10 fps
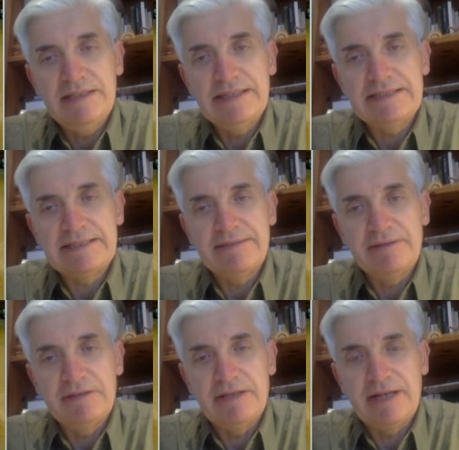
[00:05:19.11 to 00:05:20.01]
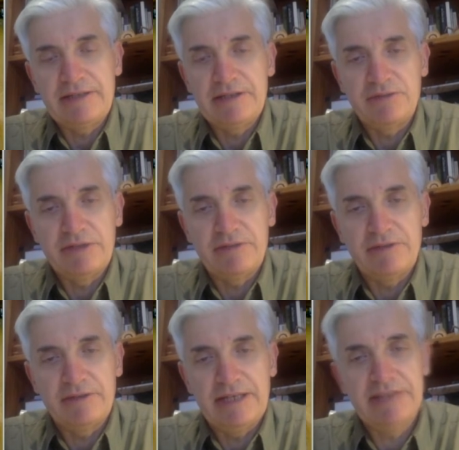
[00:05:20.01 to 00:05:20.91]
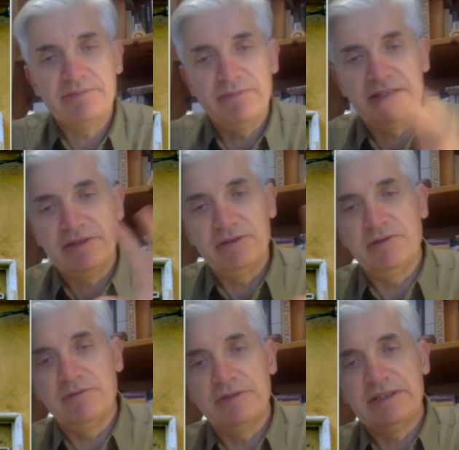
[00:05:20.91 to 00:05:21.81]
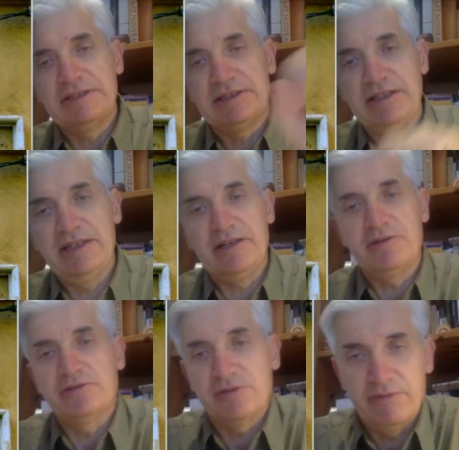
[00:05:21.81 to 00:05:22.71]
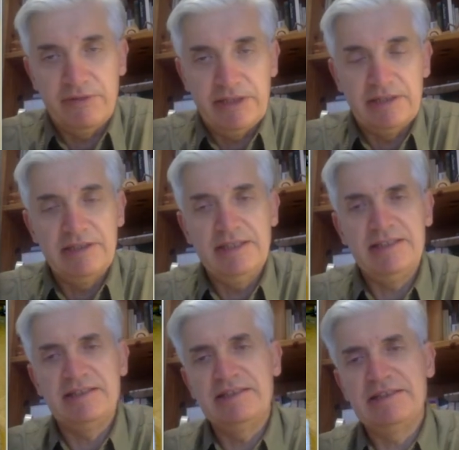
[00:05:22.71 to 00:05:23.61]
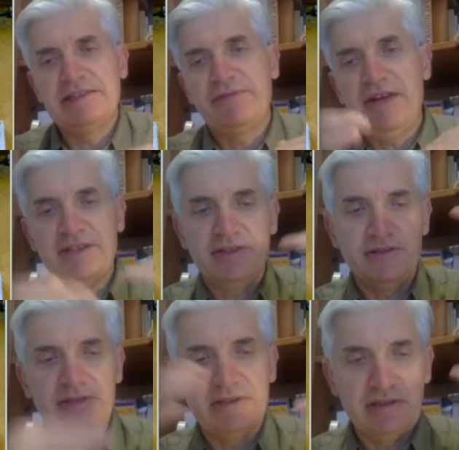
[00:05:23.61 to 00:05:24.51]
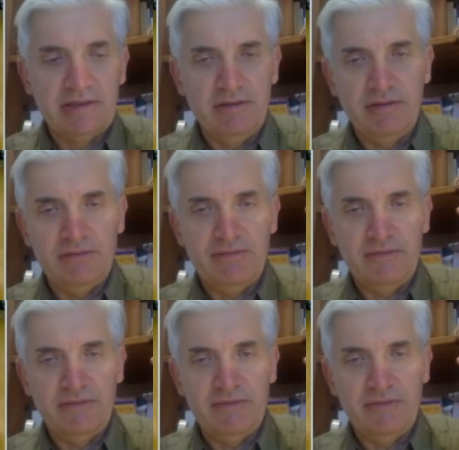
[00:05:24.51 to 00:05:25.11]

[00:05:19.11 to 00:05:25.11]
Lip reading: It's harder to recognize, but you know, we can see echoes of it. These fashions of